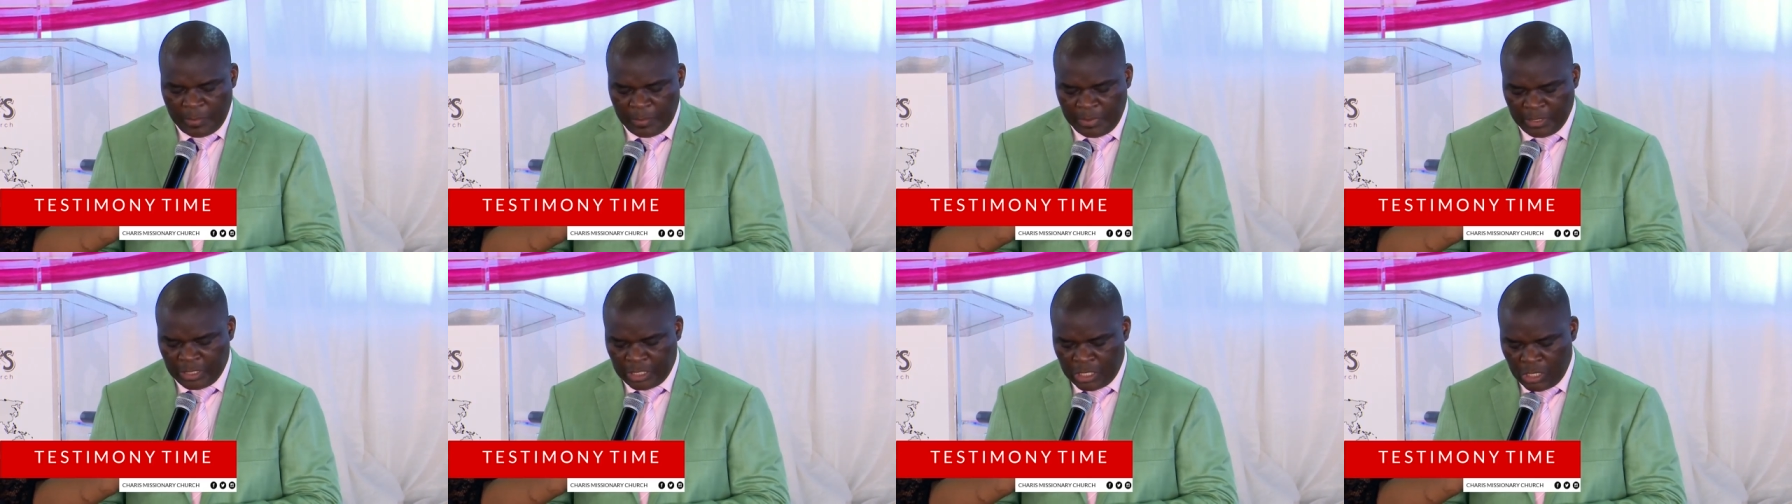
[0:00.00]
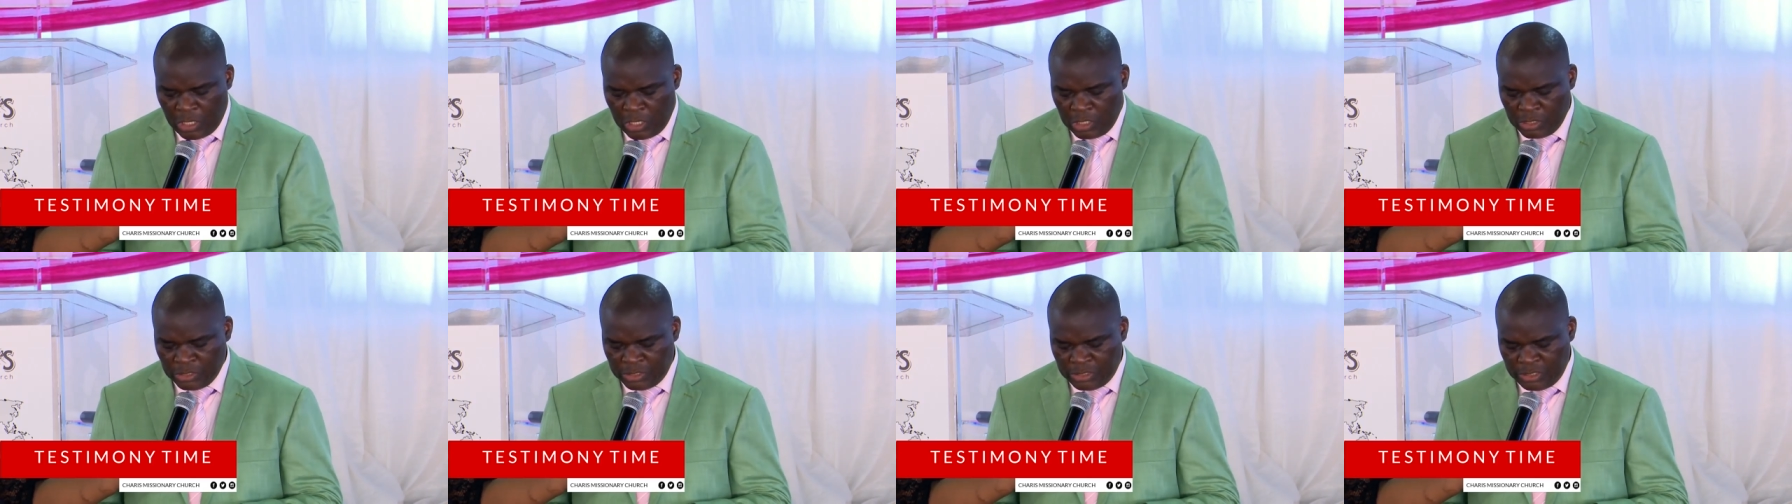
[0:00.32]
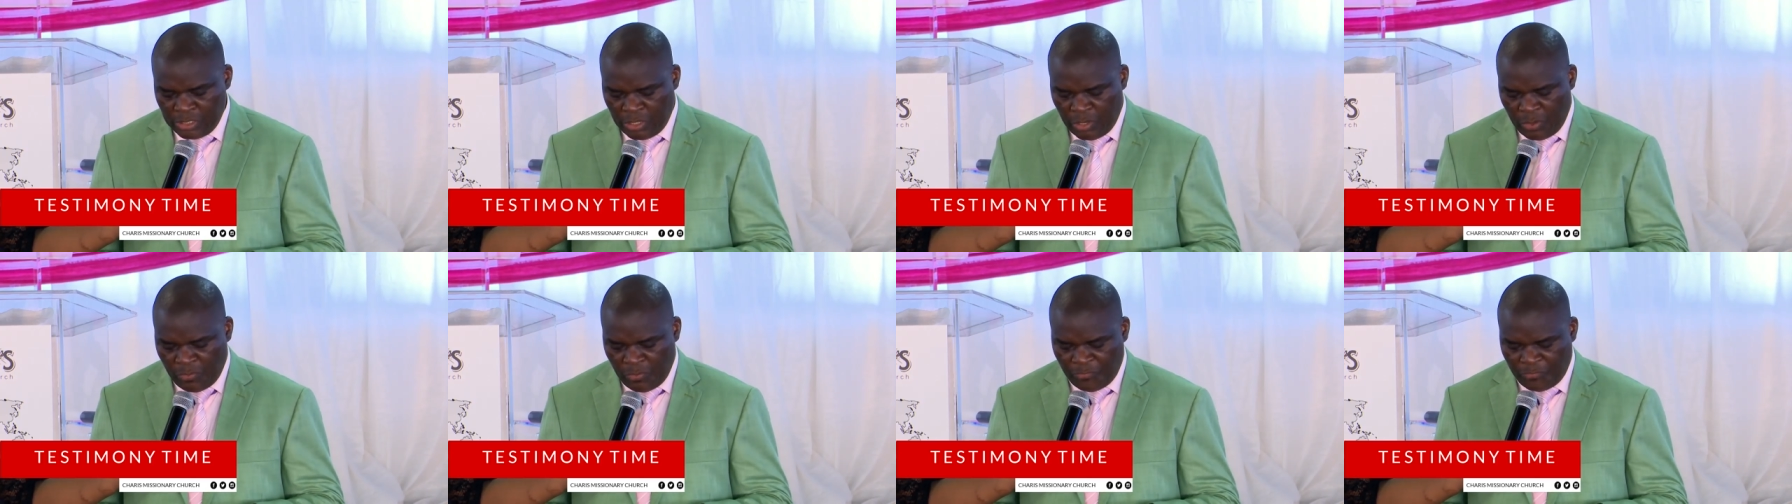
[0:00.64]
because
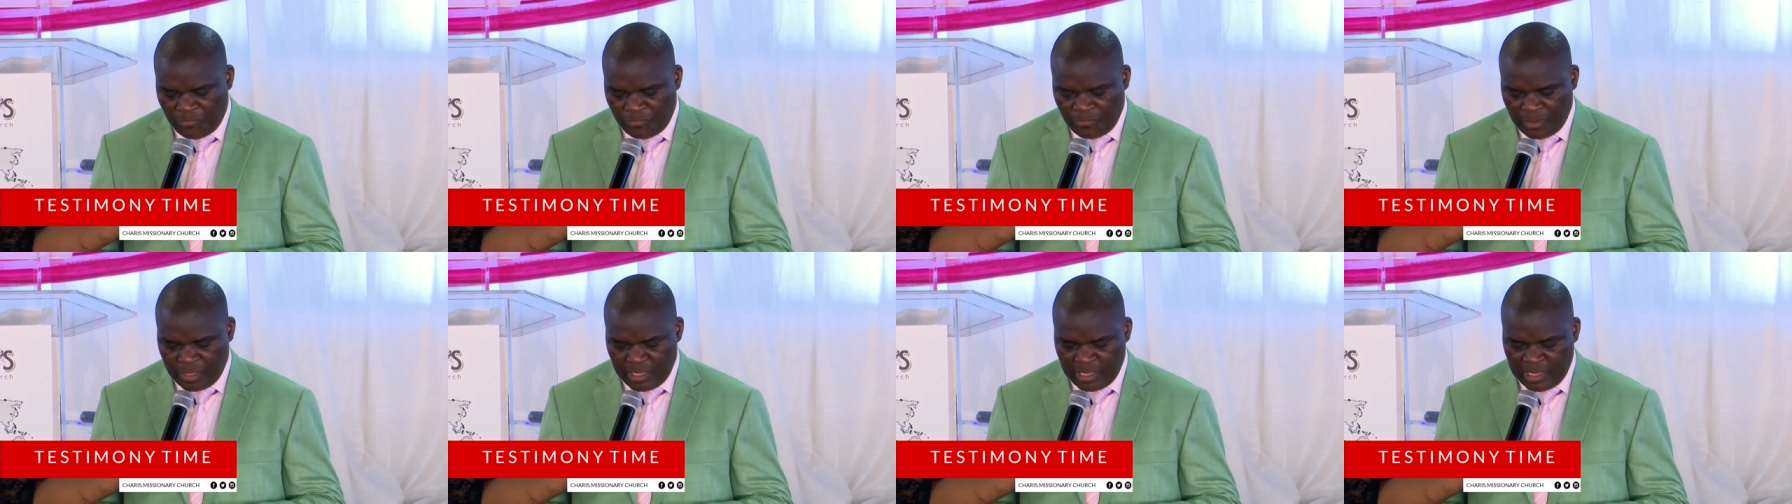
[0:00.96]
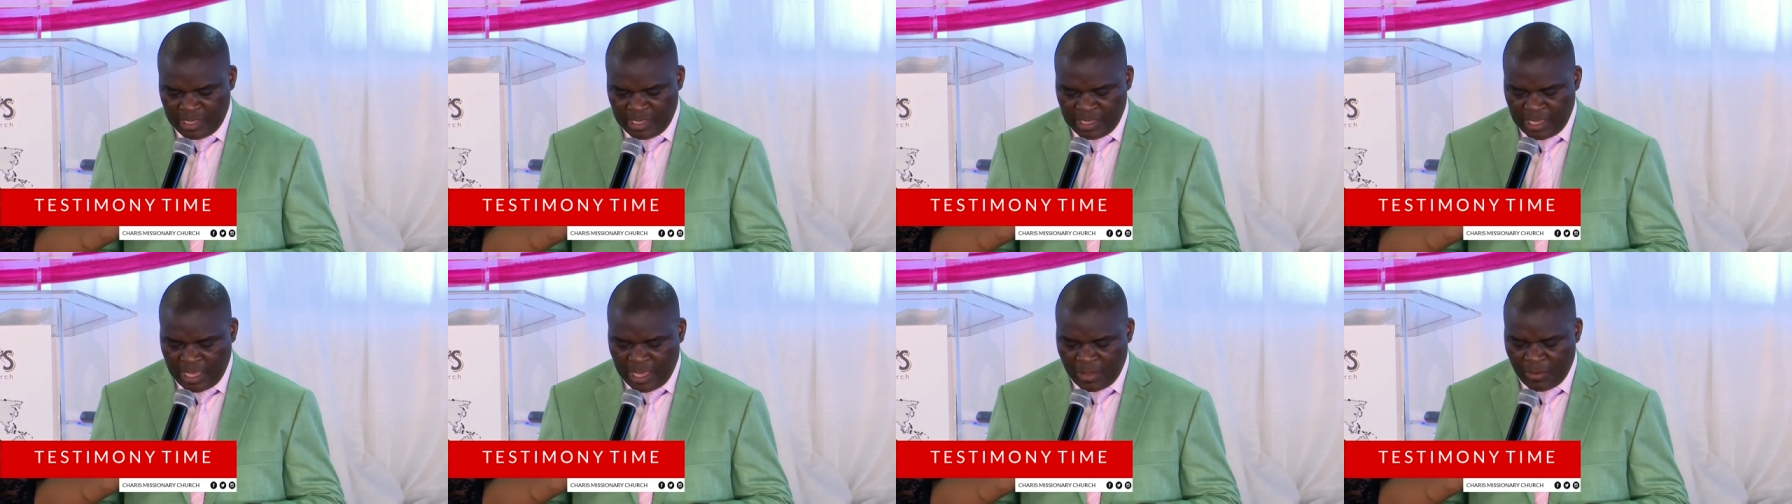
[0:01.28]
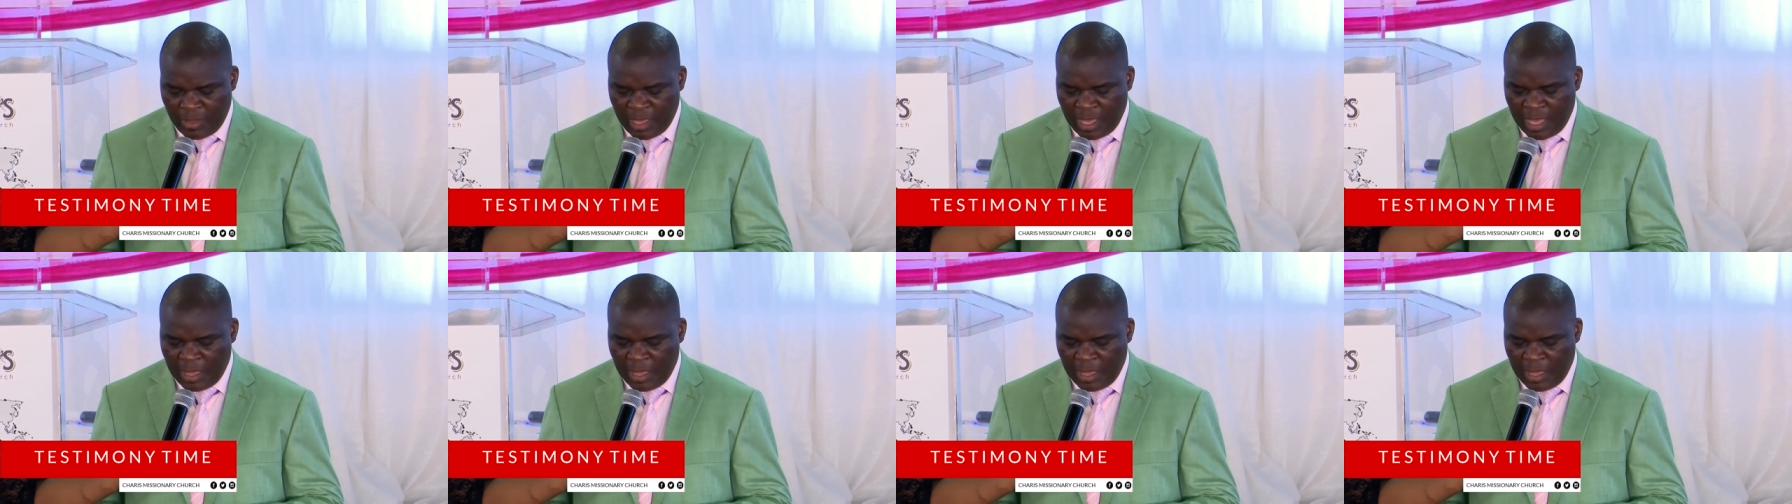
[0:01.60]
of uh, our